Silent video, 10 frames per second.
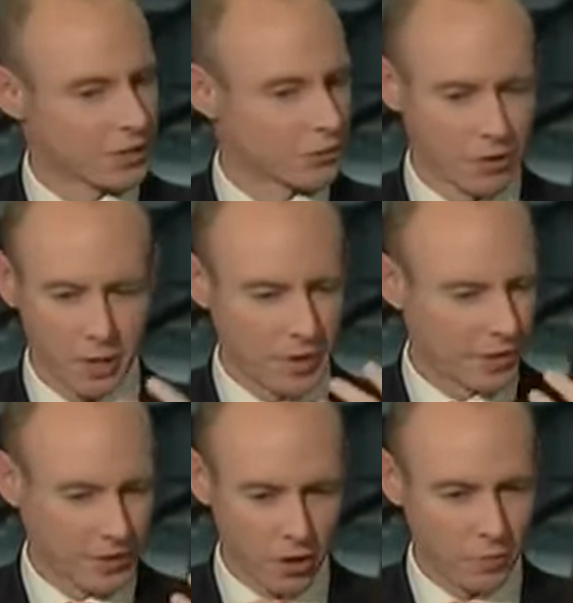talking
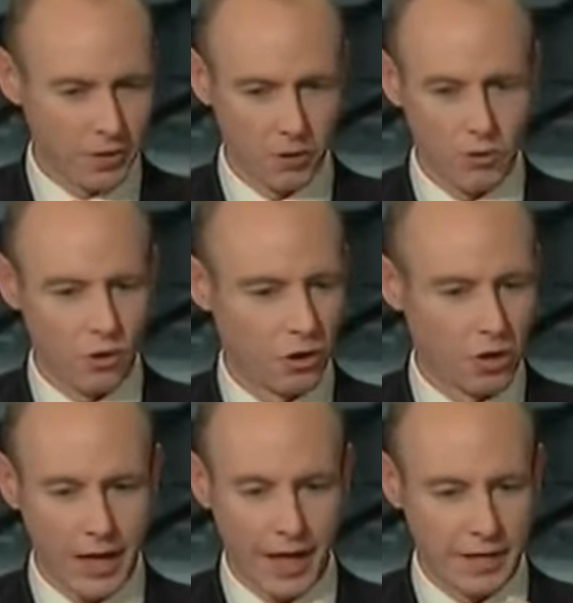about the common
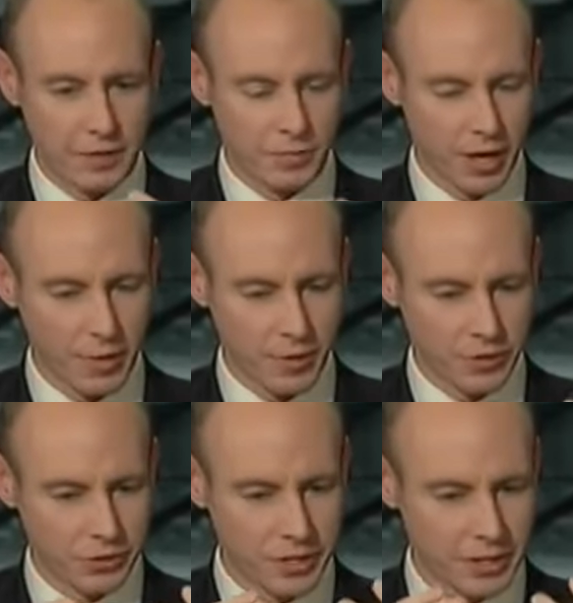law and
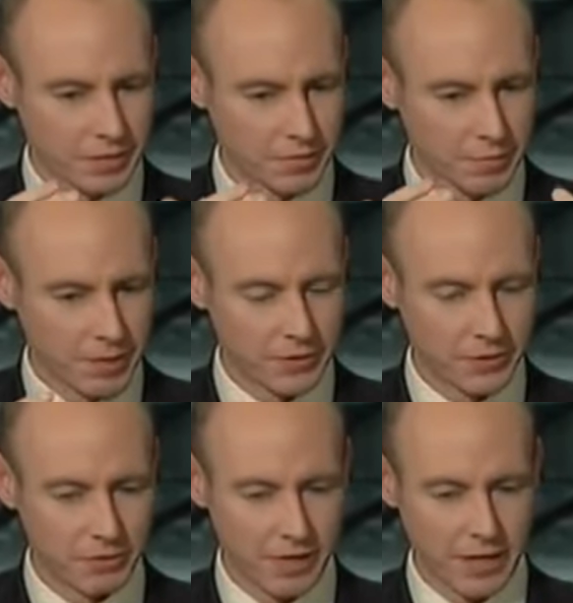parliamentary
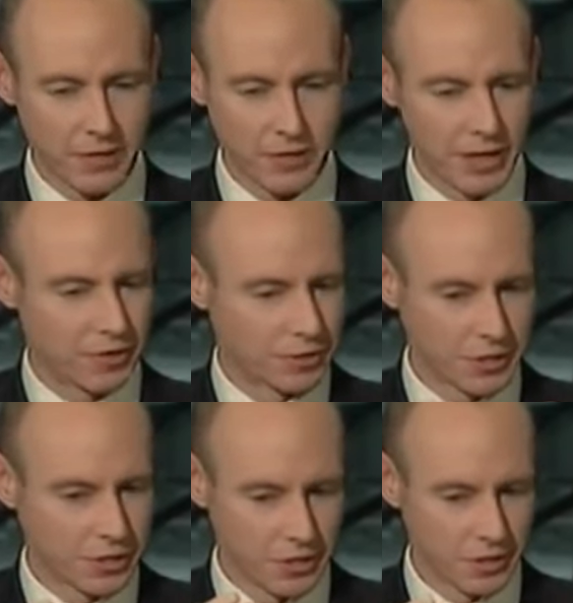basis of Canada's
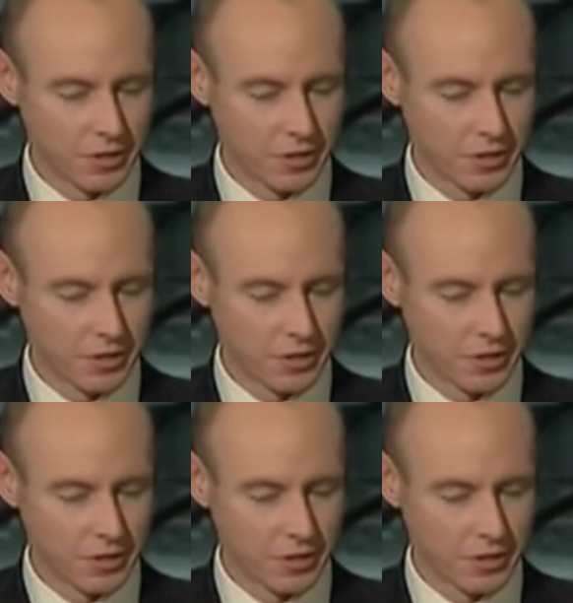heritage and